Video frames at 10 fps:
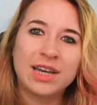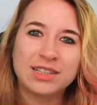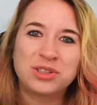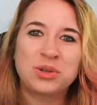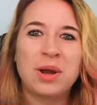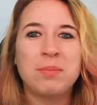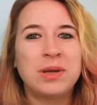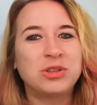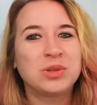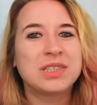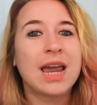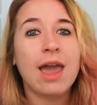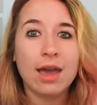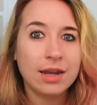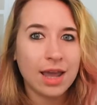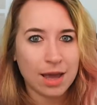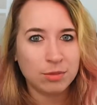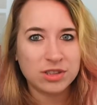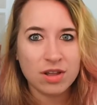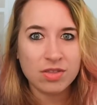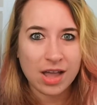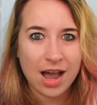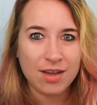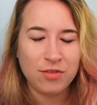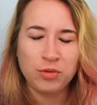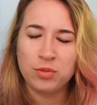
Instagram, Pinterest, and Amazon Live.